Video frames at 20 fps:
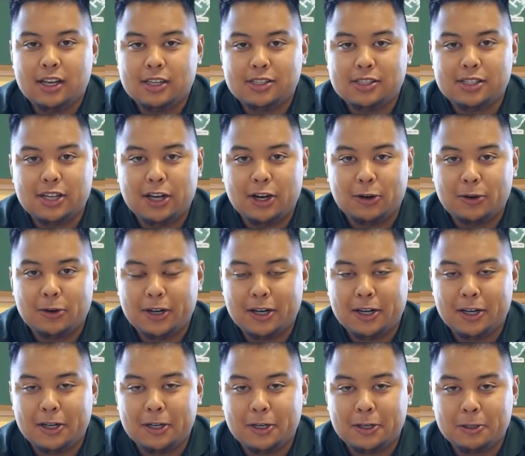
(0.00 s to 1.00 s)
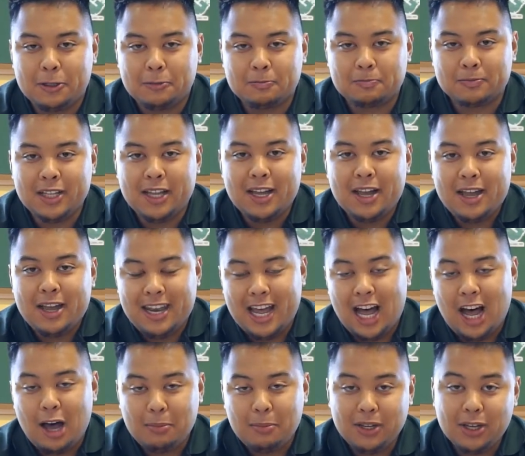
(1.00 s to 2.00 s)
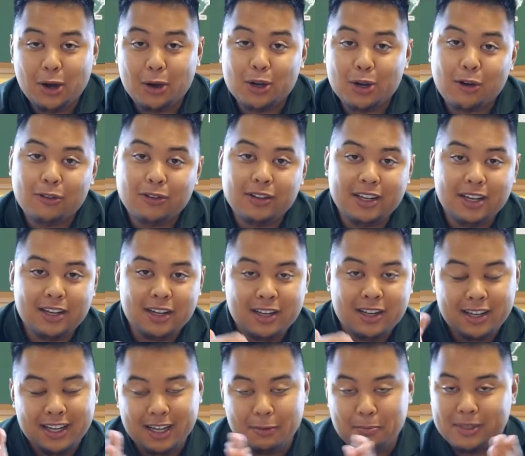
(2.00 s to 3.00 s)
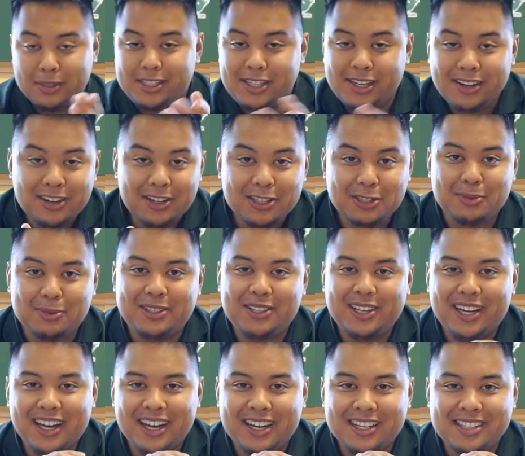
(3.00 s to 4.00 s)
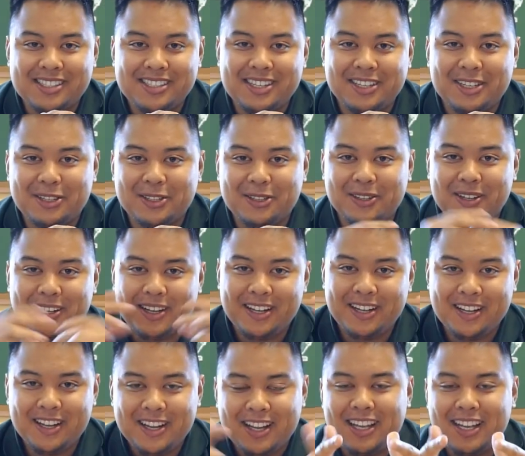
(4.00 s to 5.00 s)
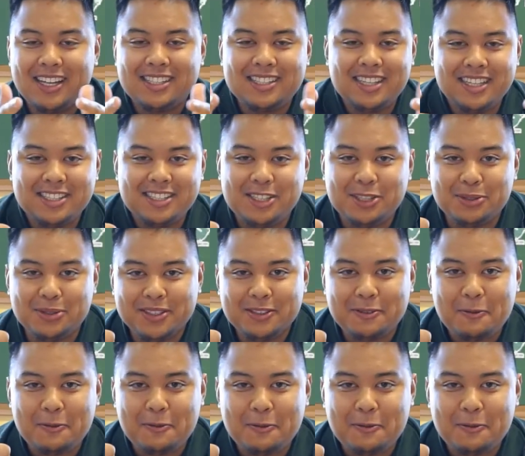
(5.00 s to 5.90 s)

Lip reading: So now I'll be going over the materials with you guys. So let's get to it.